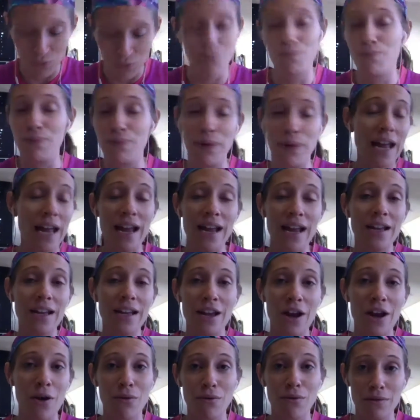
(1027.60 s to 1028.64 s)

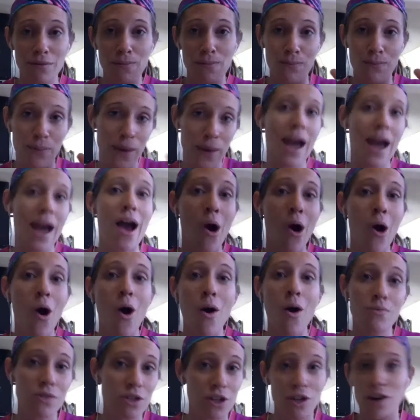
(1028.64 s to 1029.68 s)
be at
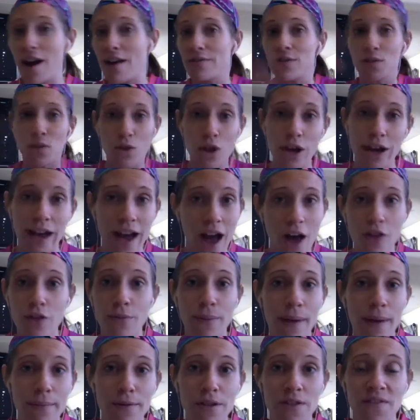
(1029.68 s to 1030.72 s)
home so you don't have to look at other
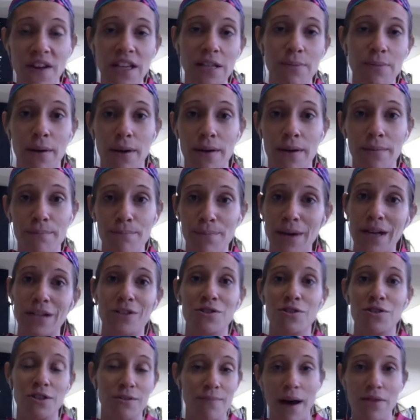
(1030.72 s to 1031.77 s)
people's Facebook
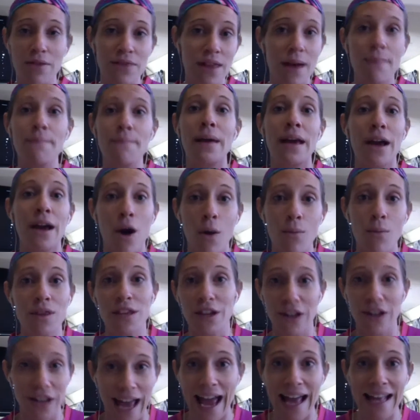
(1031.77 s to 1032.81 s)
pictures about them being home with
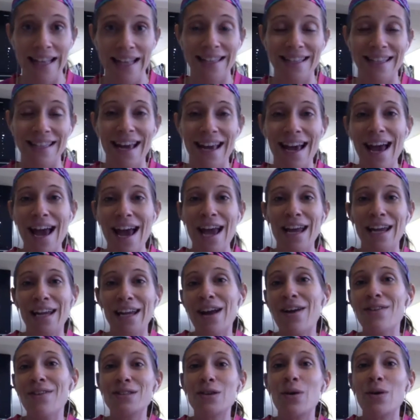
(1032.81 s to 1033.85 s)
their kids. So
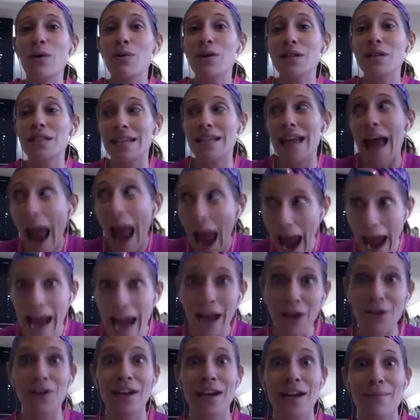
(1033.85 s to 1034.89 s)
it was an
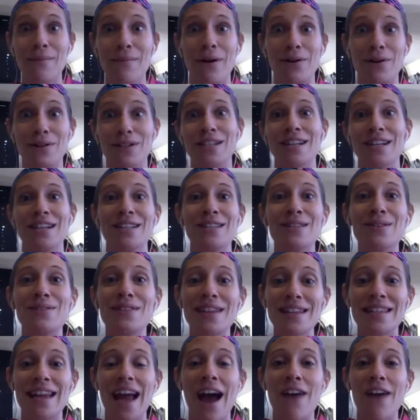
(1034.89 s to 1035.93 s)
angry emotion. So it
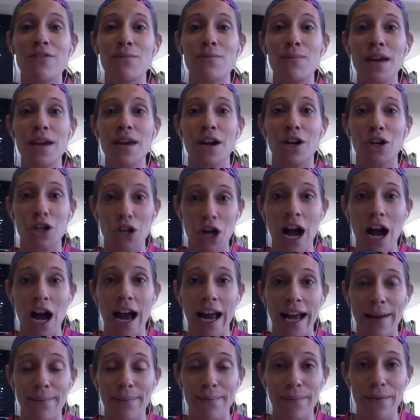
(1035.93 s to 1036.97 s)
doesn't have to be a
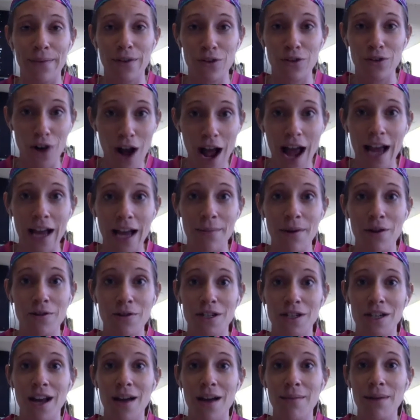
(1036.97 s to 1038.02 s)
crying
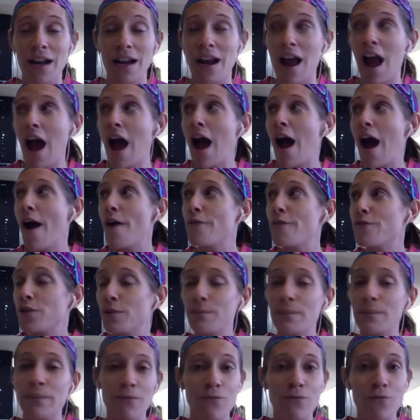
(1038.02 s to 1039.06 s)
emotion. I mean,
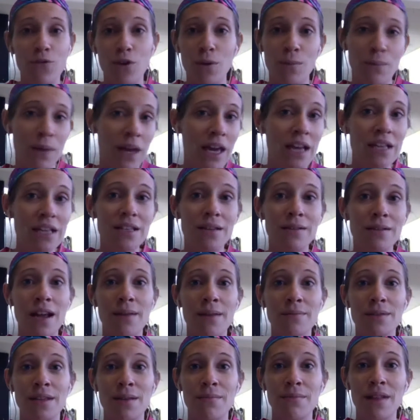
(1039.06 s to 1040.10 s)
for me,
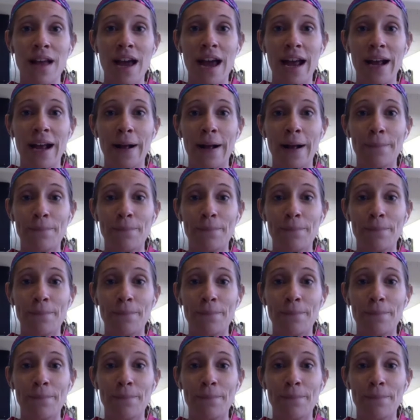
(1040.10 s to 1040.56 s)
sometimes I'm like,